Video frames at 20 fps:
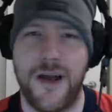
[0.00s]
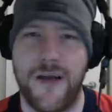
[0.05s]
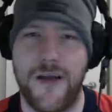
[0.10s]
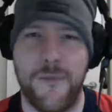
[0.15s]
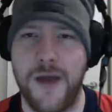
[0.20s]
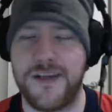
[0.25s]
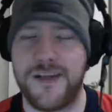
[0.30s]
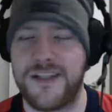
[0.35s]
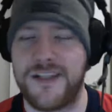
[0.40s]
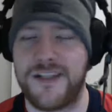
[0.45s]

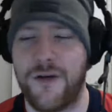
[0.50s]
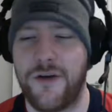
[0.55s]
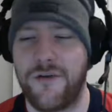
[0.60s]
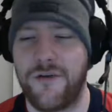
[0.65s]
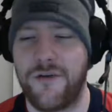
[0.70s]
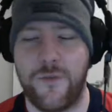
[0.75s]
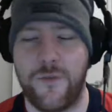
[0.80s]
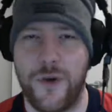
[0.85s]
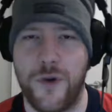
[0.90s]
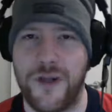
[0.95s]
I still
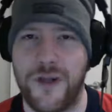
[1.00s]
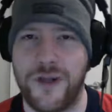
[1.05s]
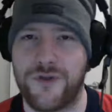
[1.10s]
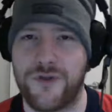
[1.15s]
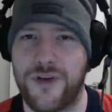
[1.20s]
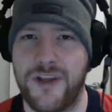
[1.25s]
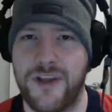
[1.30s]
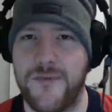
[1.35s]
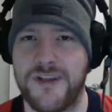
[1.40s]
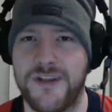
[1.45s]
don't really
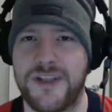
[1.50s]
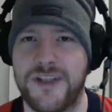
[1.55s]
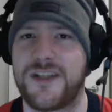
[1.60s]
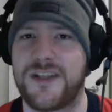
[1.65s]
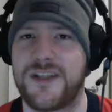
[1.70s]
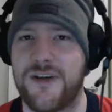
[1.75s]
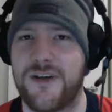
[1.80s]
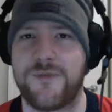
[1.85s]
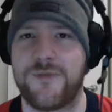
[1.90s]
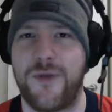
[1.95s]
treat them as a
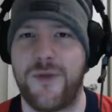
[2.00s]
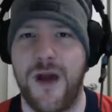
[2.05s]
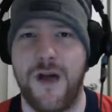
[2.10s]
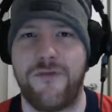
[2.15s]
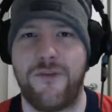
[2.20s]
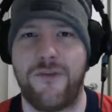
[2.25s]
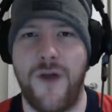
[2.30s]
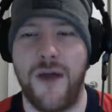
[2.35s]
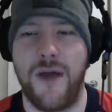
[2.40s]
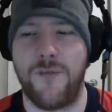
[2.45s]
serious
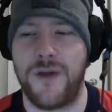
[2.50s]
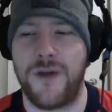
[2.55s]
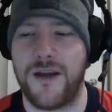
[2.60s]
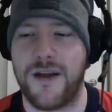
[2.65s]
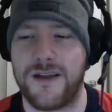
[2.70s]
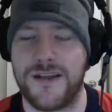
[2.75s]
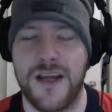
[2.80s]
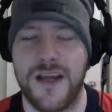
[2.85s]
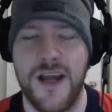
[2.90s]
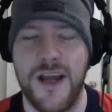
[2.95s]
playoff threat
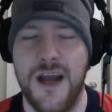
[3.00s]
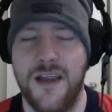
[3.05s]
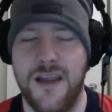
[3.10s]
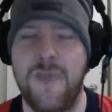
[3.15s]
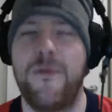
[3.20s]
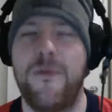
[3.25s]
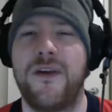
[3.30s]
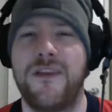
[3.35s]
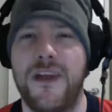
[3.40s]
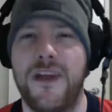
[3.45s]
because
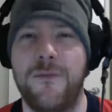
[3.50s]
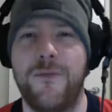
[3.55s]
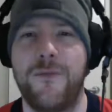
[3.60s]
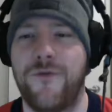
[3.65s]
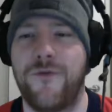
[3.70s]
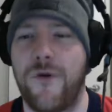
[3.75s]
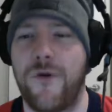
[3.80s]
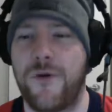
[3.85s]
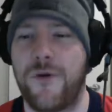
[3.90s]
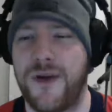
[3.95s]
they've been deep
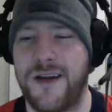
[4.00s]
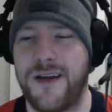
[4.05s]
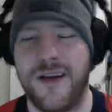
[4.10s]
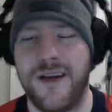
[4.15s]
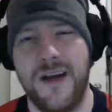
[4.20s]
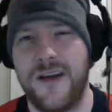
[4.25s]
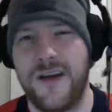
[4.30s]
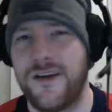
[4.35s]
before, but